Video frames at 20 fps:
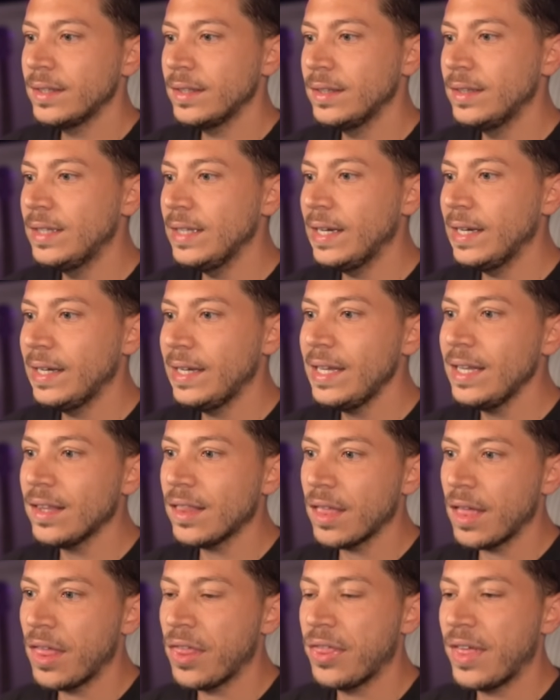delete
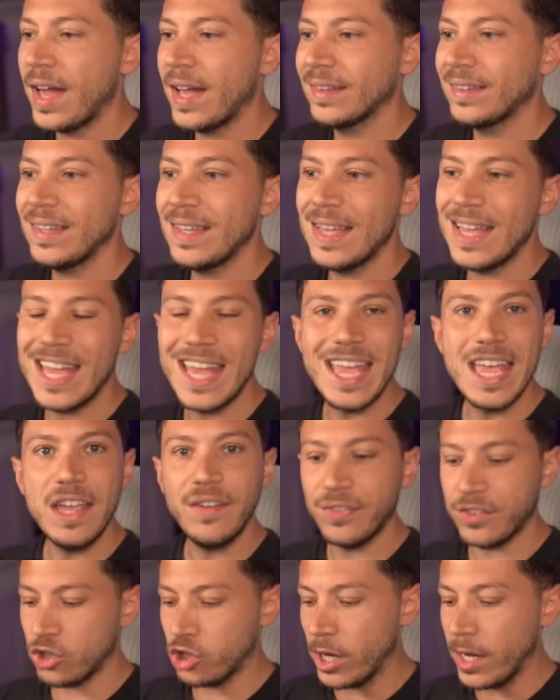that
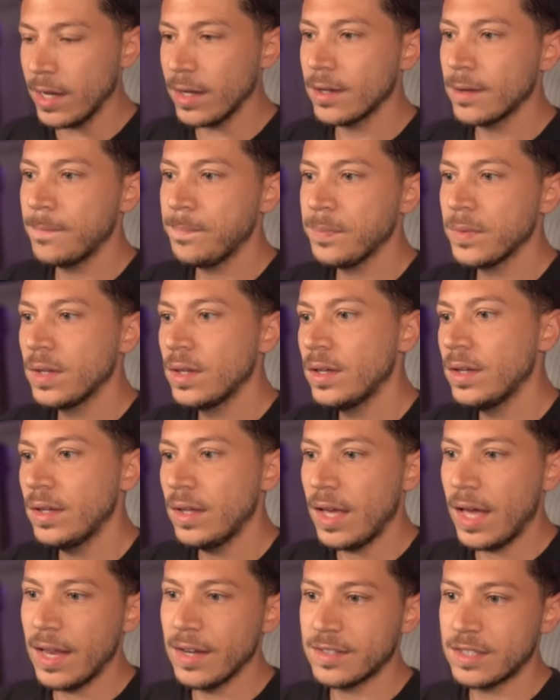if check
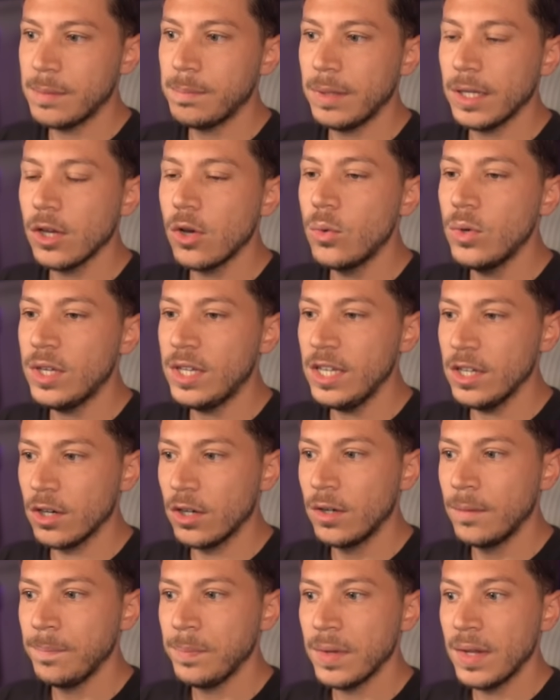and simply go here.